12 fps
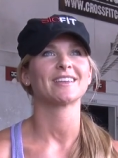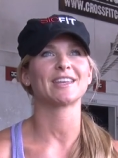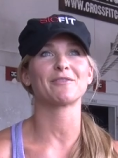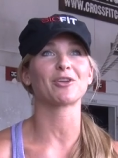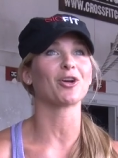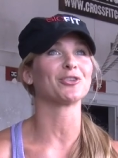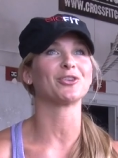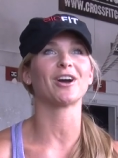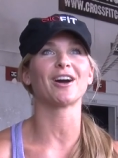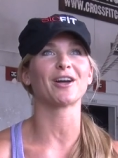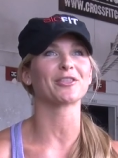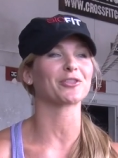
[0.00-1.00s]
give it all you
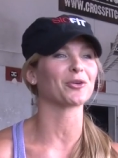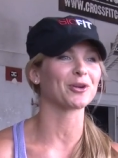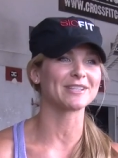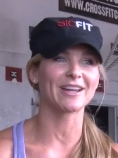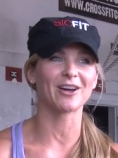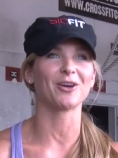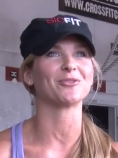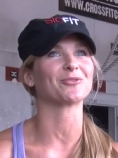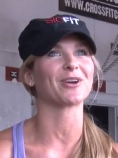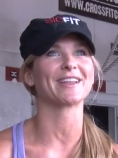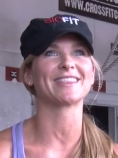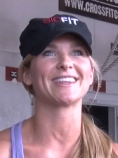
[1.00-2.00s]
got, throw it down
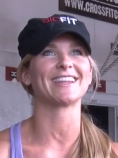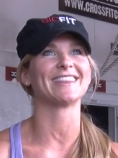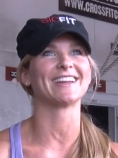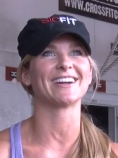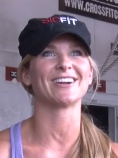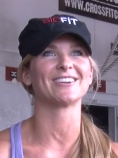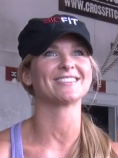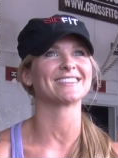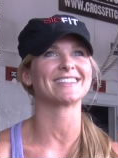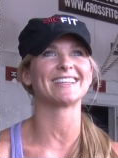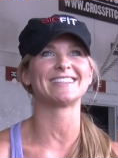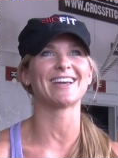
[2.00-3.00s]
right then and there,
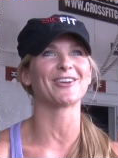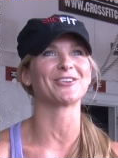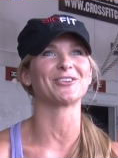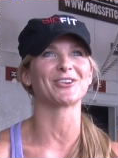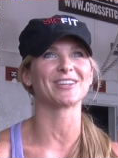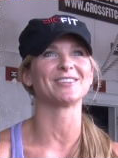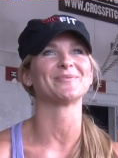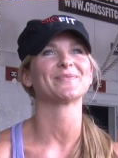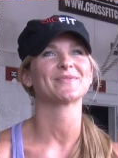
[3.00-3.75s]
get down and dirty.